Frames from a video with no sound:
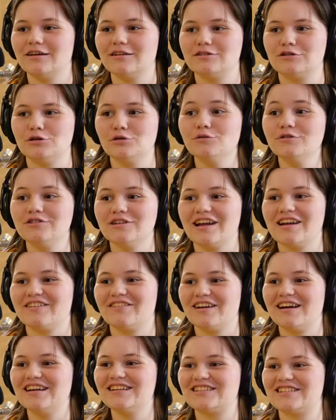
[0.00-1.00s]
two
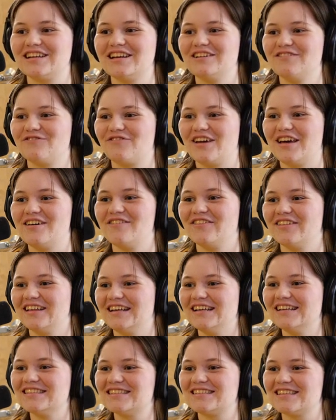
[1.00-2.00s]
generation oh,
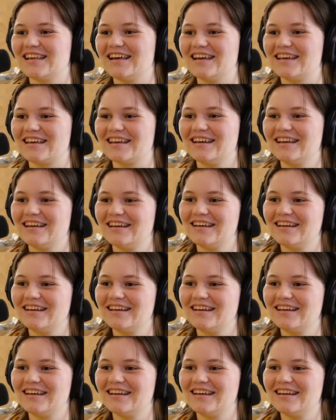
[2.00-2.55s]
families. Like,